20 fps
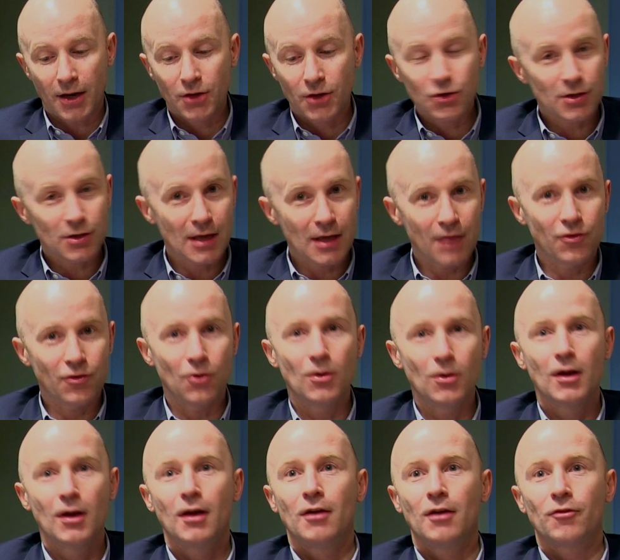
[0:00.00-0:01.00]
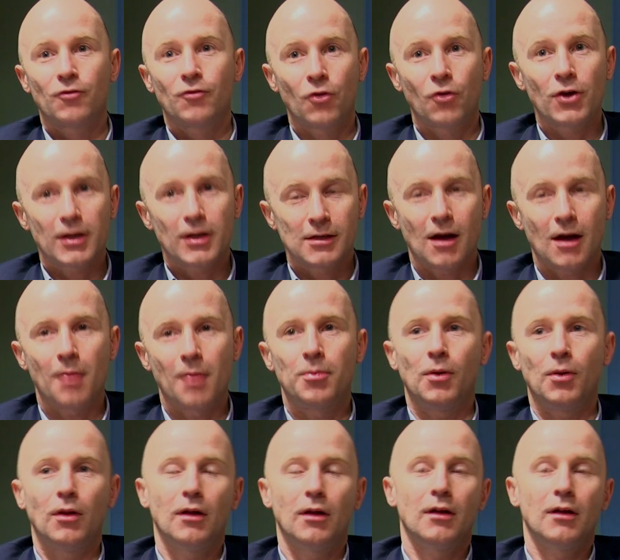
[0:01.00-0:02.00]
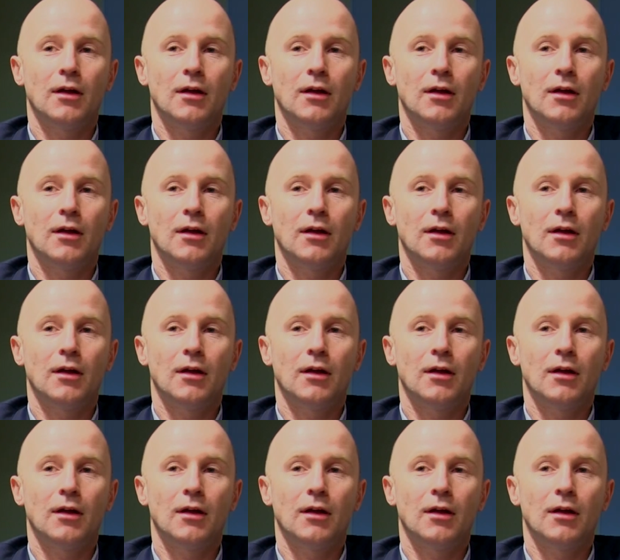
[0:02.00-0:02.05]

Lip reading: can just give you, for example,